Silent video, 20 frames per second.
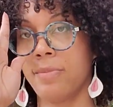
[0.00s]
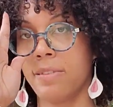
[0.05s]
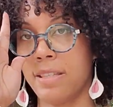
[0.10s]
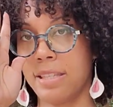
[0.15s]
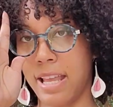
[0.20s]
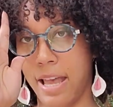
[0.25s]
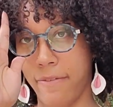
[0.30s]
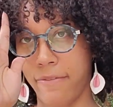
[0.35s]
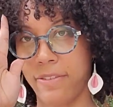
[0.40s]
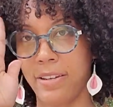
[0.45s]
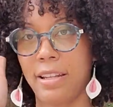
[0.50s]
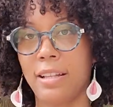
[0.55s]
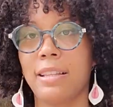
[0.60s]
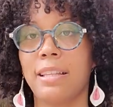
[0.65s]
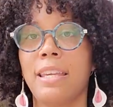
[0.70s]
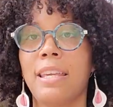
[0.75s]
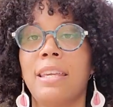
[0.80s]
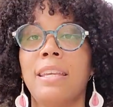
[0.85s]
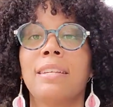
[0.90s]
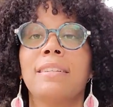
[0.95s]

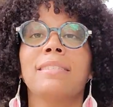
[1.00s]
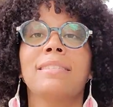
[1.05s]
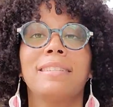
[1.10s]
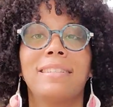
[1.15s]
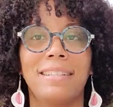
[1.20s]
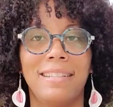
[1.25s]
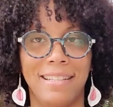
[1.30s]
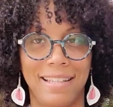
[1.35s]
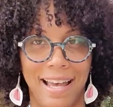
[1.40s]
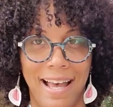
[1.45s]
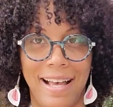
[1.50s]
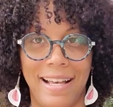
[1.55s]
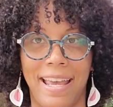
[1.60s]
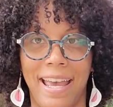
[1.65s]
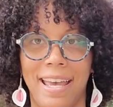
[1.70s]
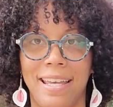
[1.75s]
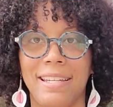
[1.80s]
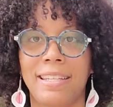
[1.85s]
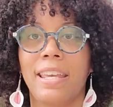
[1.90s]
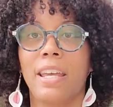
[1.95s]
Definitely,
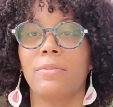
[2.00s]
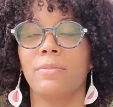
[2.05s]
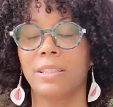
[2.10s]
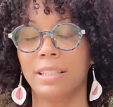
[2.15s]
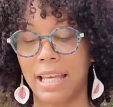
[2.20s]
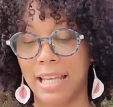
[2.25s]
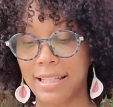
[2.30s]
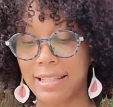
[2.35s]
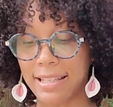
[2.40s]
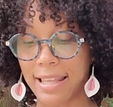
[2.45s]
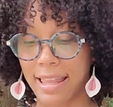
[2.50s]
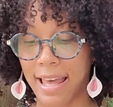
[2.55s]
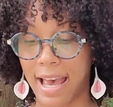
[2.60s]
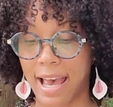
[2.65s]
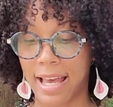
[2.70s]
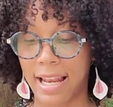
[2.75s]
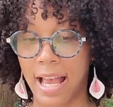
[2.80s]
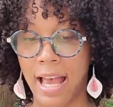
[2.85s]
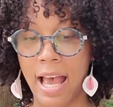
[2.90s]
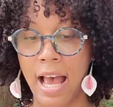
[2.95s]
again, can relate to
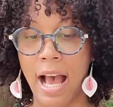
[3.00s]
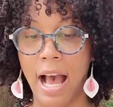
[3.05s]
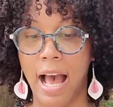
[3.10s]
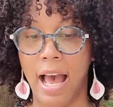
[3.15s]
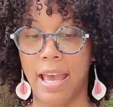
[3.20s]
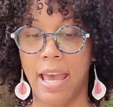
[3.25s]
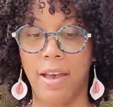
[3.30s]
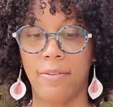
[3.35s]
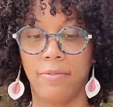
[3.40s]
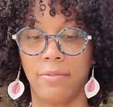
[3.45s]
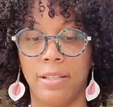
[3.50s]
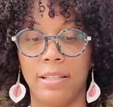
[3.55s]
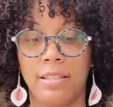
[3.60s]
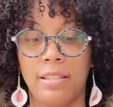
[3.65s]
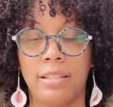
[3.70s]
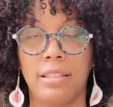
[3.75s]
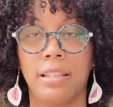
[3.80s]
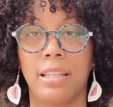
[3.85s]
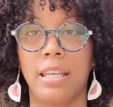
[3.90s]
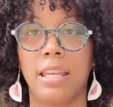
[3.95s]
that. I have
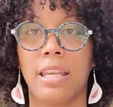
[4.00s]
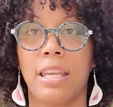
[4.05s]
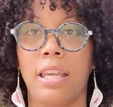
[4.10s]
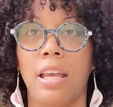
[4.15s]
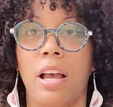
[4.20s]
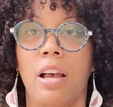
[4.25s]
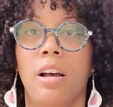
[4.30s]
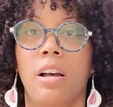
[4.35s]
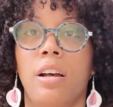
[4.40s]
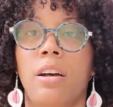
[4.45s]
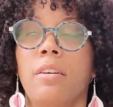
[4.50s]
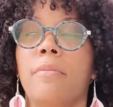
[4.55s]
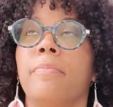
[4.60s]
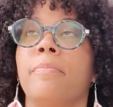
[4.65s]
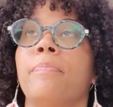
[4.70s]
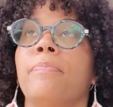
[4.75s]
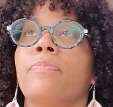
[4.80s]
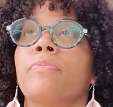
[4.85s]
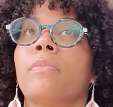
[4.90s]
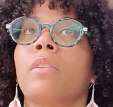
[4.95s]
recently
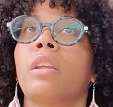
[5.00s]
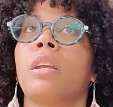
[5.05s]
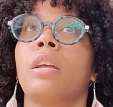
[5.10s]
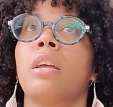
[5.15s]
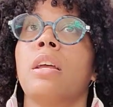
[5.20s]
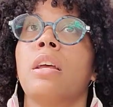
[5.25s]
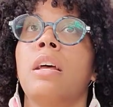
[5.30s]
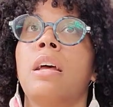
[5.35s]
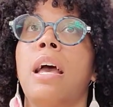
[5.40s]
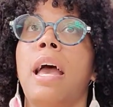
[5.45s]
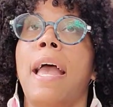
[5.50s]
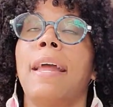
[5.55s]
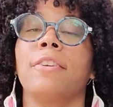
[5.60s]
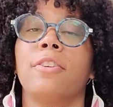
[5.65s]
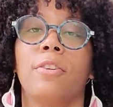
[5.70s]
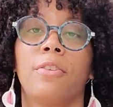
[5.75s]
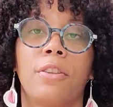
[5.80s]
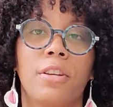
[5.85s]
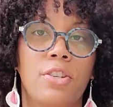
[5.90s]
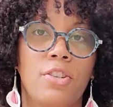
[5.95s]

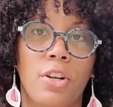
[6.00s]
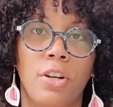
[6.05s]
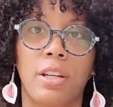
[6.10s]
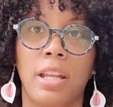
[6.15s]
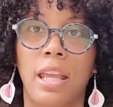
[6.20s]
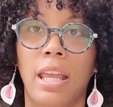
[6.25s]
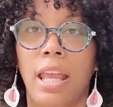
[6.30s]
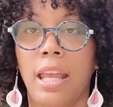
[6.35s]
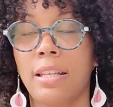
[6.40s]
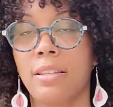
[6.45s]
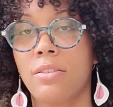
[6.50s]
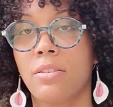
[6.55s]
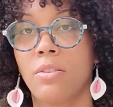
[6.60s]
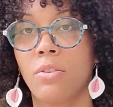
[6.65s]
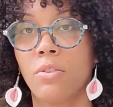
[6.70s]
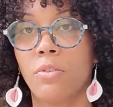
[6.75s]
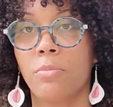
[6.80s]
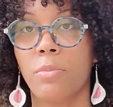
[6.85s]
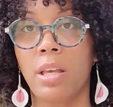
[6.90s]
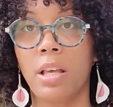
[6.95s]
entered the journey
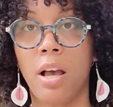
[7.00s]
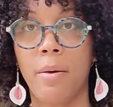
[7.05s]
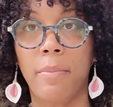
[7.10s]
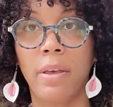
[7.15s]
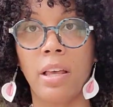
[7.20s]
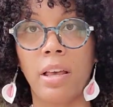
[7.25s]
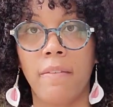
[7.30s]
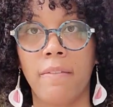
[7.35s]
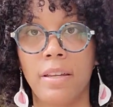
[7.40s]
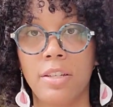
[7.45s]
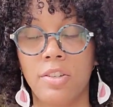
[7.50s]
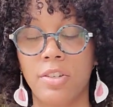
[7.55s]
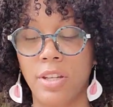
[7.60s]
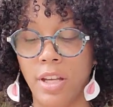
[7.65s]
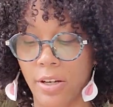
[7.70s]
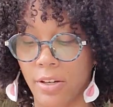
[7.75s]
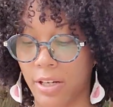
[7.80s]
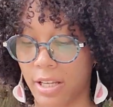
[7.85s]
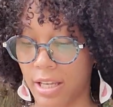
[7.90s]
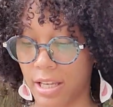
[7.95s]
into becoming a
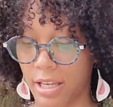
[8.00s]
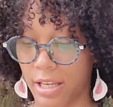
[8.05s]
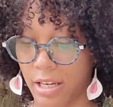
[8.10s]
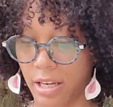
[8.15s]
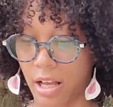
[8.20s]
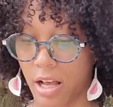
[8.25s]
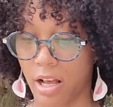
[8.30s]
vegetarian.